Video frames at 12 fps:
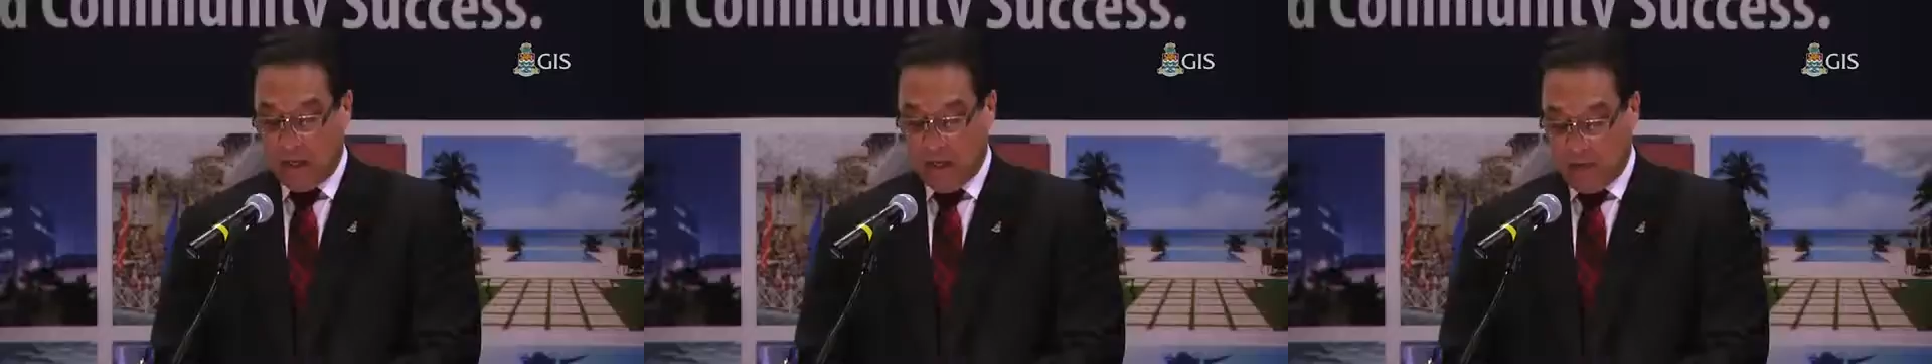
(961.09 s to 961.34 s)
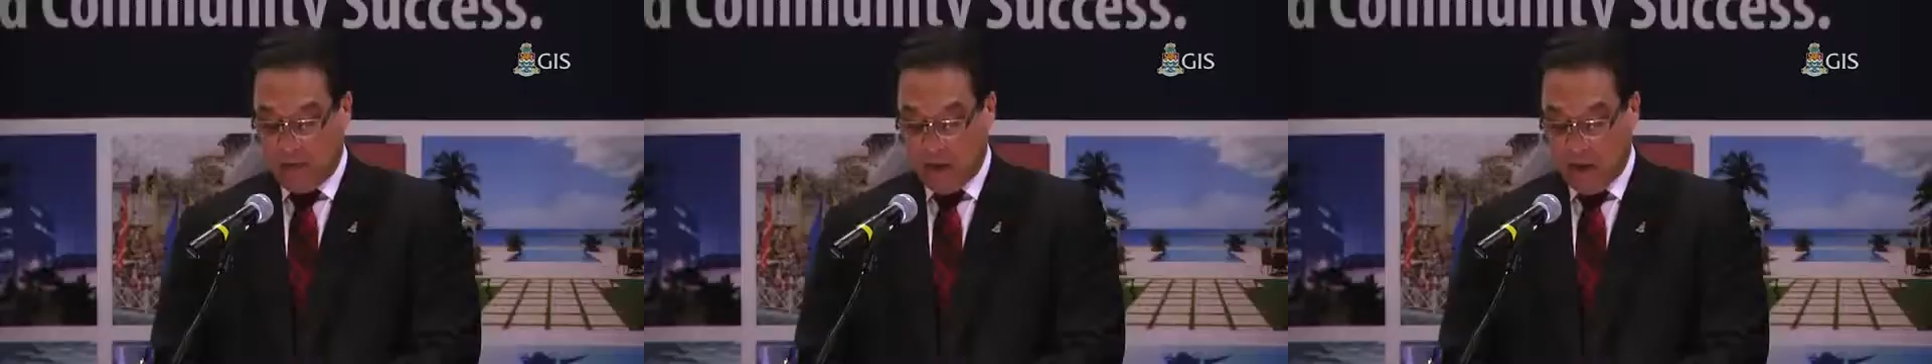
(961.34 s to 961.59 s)

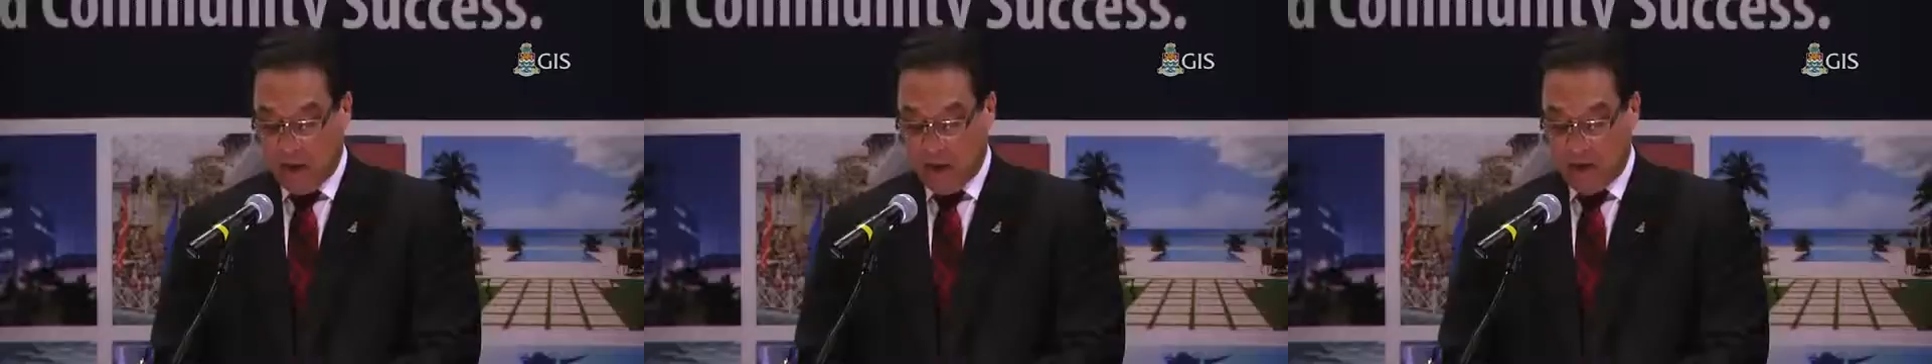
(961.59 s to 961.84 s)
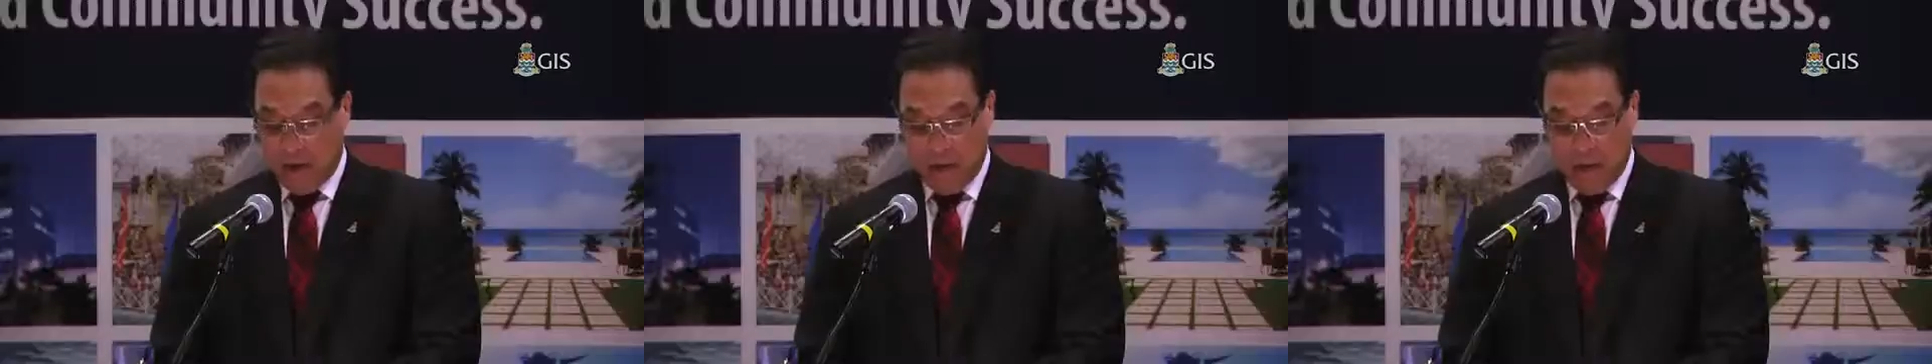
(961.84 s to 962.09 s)
currently
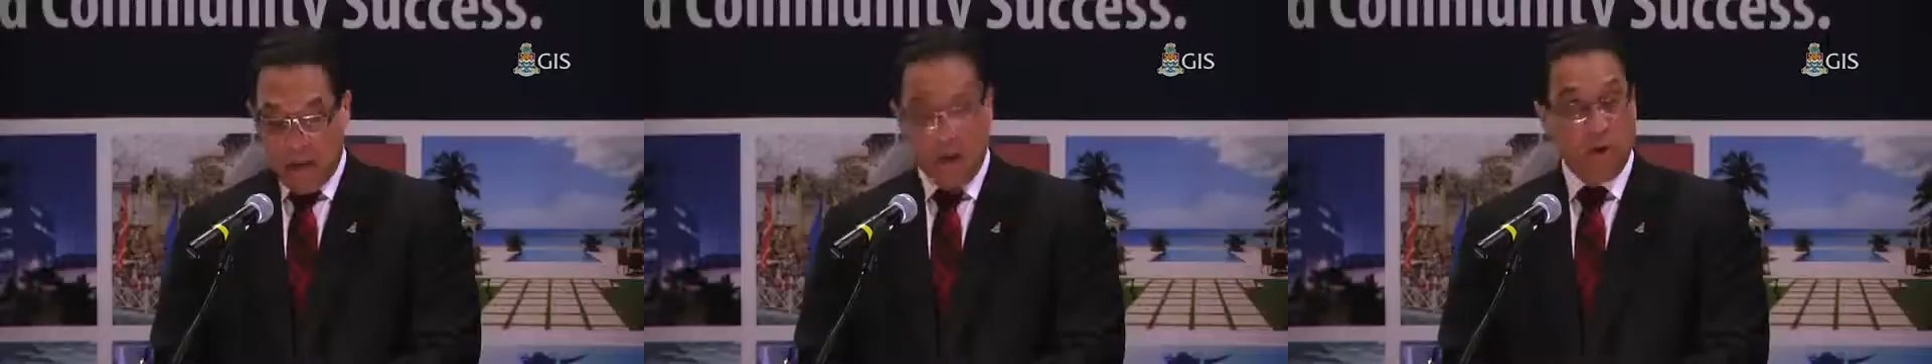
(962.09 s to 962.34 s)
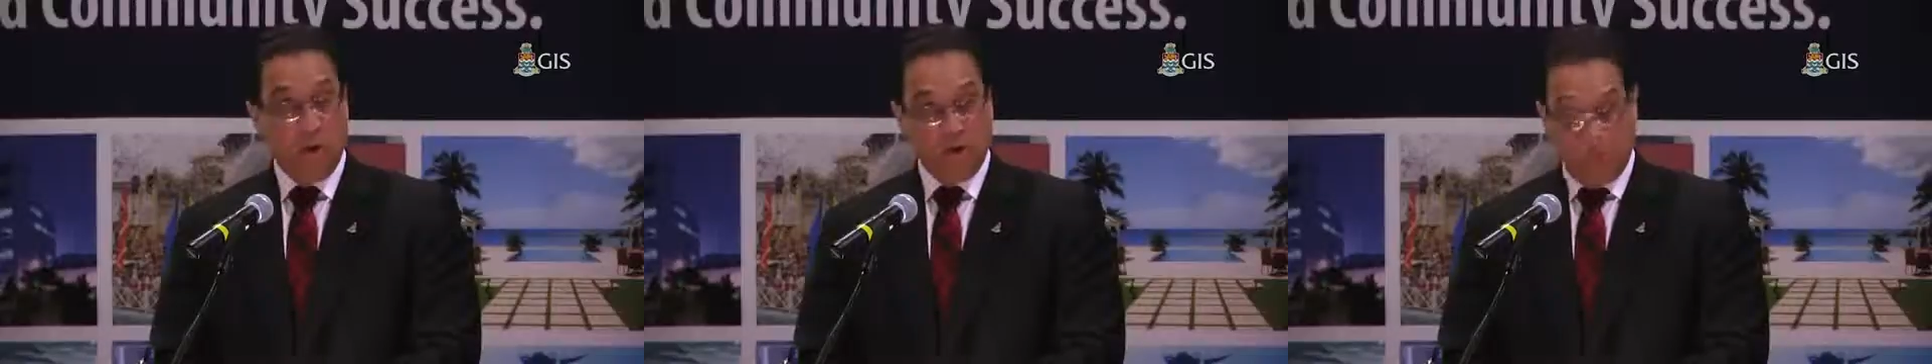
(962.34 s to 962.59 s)
are
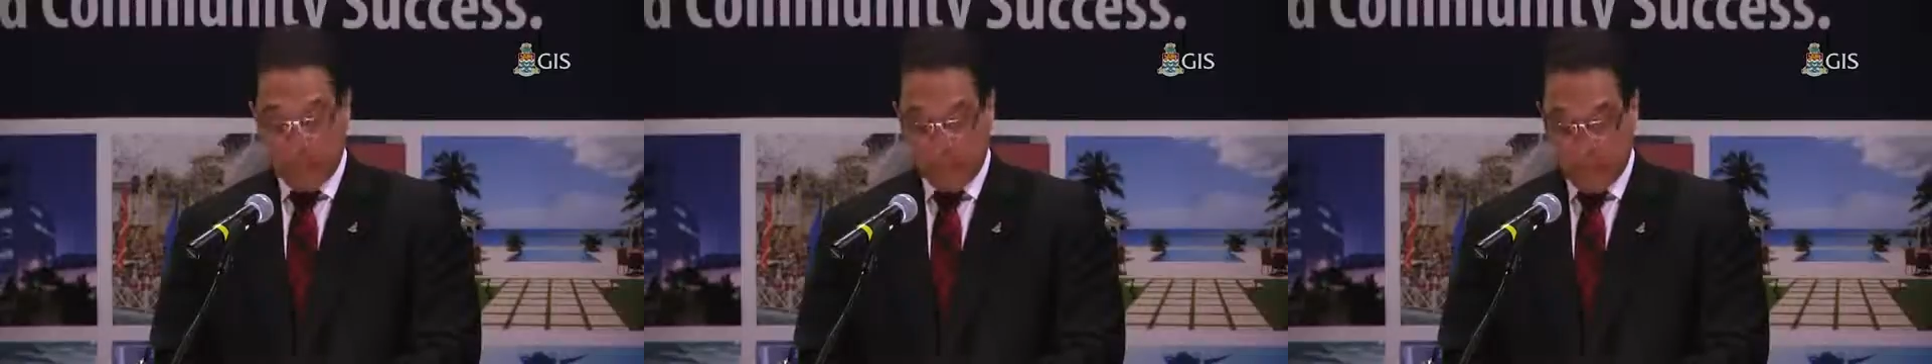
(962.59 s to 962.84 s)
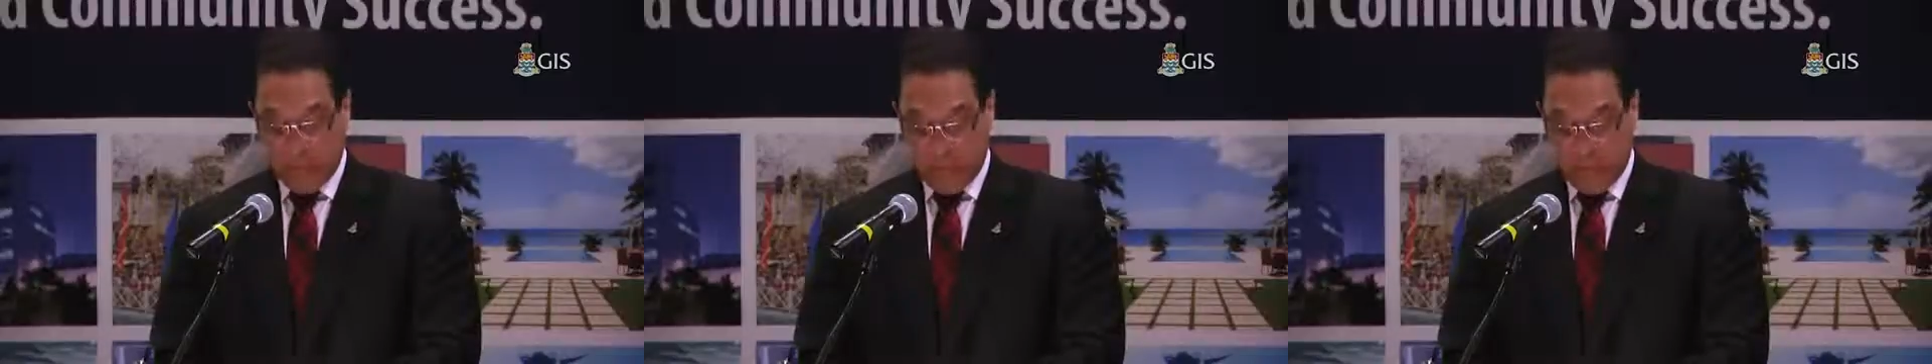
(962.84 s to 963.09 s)
under the
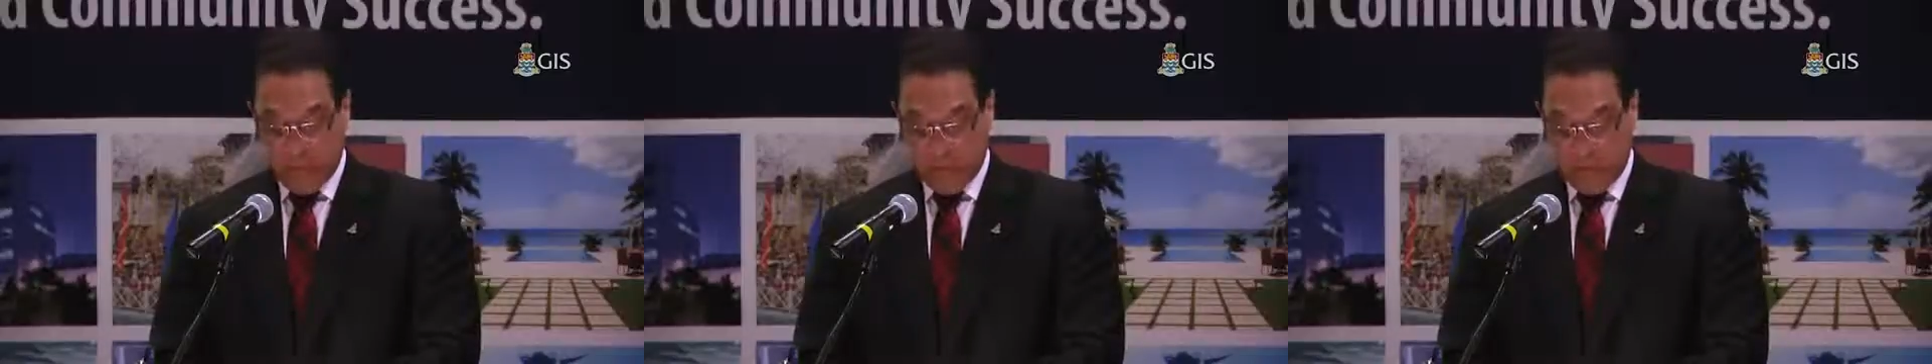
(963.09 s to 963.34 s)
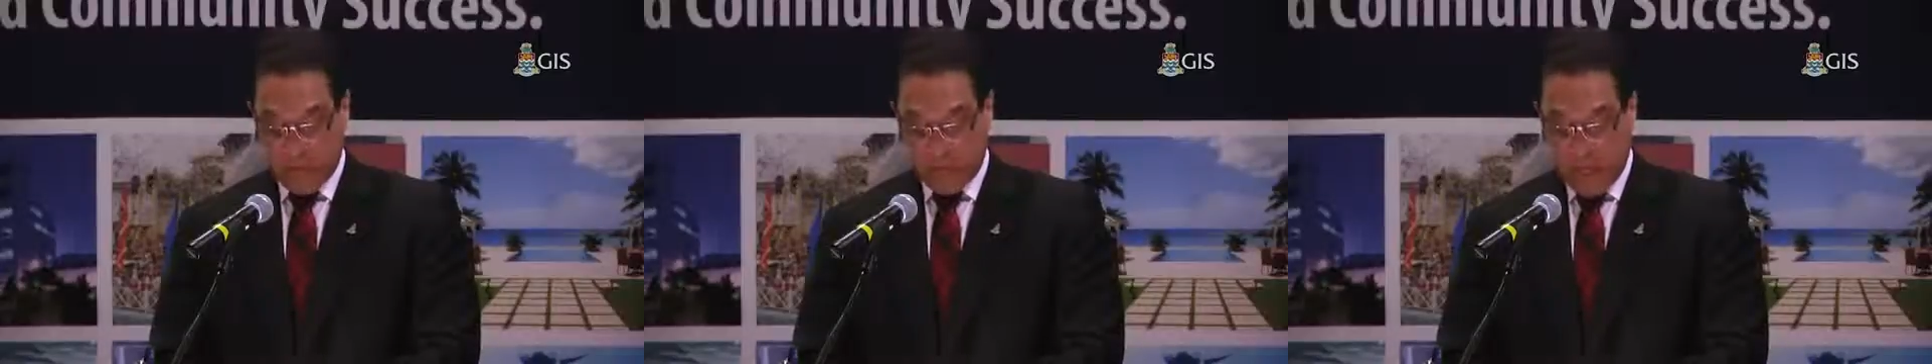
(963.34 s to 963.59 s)
present
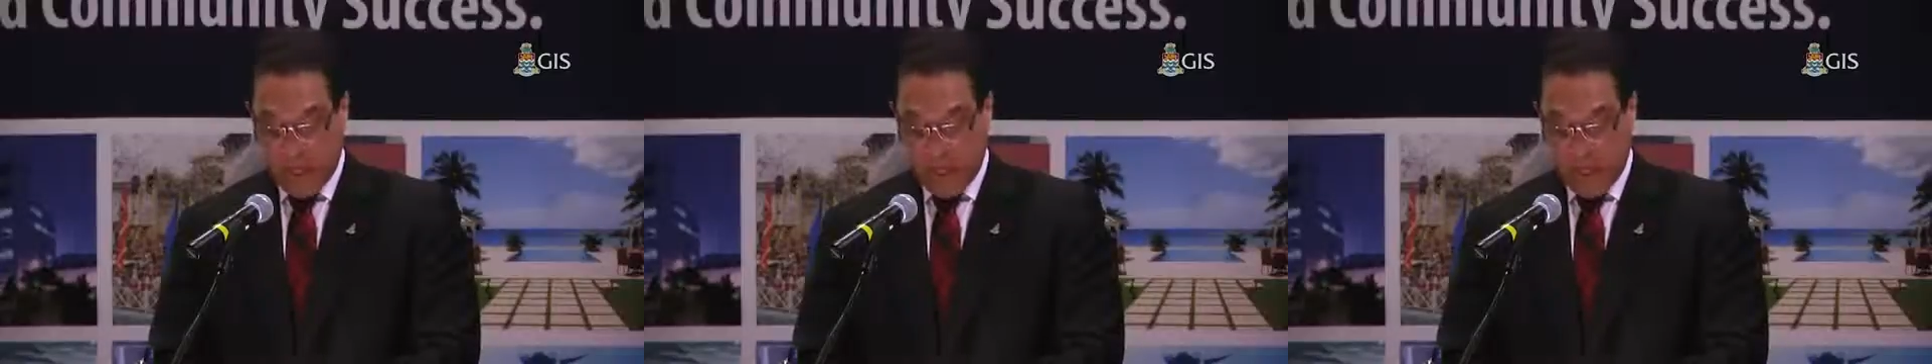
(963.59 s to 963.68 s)
rules,